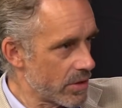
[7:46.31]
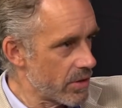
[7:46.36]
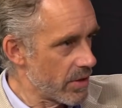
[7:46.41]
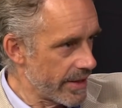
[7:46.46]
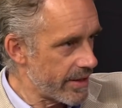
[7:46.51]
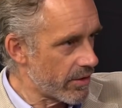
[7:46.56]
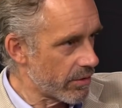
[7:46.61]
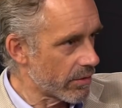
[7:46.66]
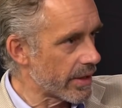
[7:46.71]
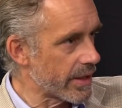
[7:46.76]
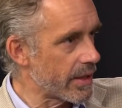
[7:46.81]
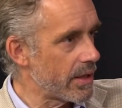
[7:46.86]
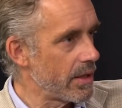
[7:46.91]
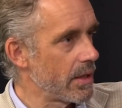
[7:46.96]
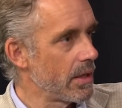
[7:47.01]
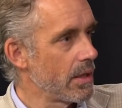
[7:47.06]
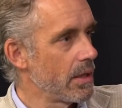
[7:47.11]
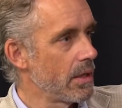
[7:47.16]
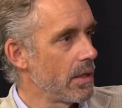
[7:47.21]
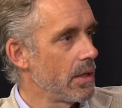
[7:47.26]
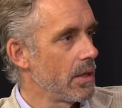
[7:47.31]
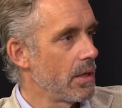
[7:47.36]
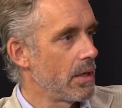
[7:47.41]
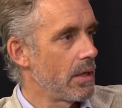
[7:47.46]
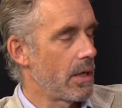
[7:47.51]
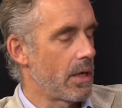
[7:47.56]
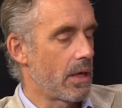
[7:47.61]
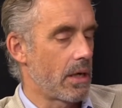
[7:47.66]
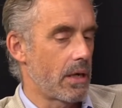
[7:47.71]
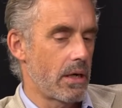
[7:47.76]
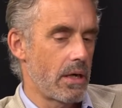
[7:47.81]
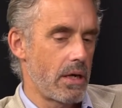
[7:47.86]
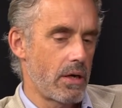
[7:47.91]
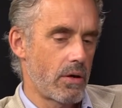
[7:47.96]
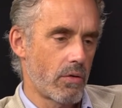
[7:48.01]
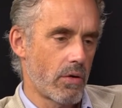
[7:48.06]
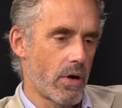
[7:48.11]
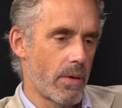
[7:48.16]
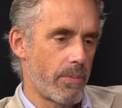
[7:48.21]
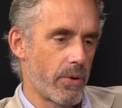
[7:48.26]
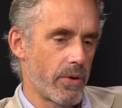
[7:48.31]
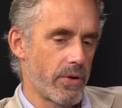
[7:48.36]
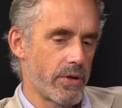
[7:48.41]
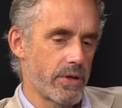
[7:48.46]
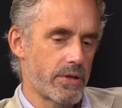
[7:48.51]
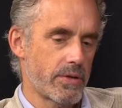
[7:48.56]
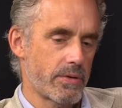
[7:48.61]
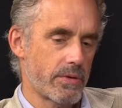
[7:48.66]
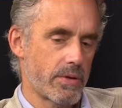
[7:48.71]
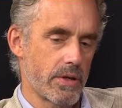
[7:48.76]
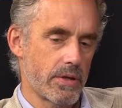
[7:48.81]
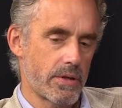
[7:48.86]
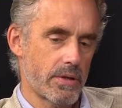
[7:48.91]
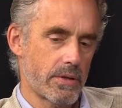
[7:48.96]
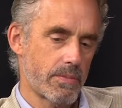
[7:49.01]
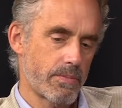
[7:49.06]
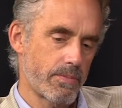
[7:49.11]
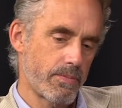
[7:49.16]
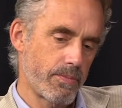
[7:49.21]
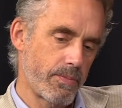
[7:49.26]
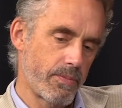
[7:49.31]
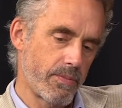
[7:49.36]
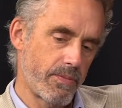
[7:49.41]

literally, and he grew up on this this